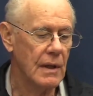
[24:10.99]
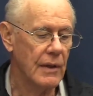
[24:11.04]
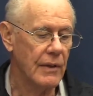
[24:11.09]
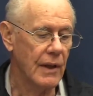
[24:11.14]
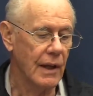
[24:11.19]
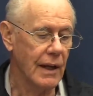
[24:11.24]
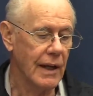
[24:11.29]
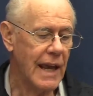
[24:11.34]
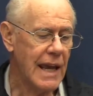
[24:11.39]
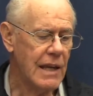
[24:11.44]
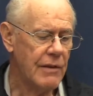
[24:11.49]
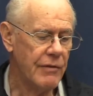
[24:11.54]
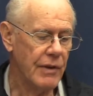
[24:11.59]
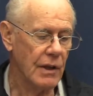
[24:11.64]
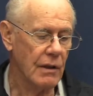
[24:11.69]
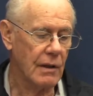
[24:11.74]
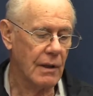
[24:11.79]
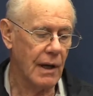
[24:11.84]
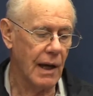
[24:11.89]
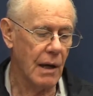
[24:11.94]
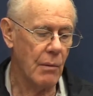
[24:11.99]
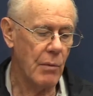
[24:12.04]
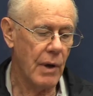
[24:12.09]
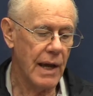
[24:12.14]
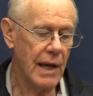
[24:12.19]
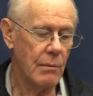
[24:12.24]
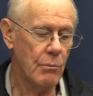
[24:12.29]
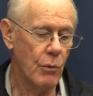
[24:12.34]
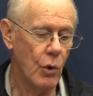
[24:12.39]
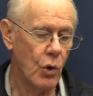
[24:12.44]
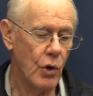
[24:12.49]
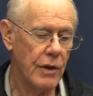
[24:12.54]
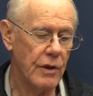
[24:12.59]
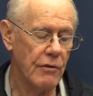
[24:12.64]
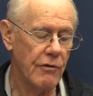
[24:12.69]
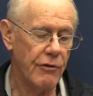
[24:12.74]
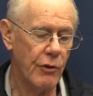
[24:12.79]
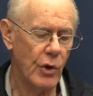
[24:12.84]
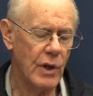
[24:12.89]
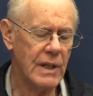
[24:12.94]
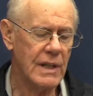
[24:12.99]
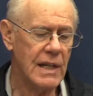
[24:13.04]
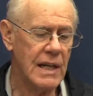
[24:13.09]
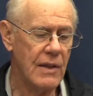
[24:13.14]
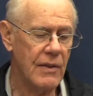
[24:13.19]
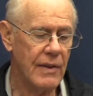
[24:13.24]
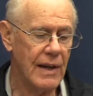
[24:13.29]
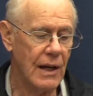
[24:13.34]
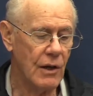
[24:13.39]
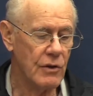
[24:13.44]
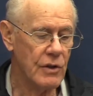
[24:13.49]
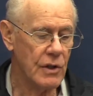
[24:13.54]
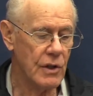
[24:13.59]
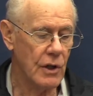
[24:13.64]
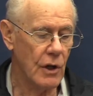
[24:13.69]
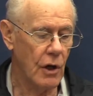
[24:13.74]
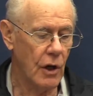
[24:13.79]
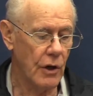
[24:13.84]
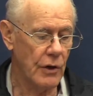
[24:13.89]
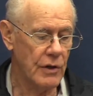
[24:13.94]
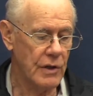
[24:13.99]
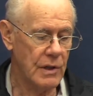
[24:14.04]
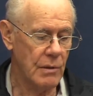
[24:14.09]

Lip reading: the Lakeville Club had more than $14,000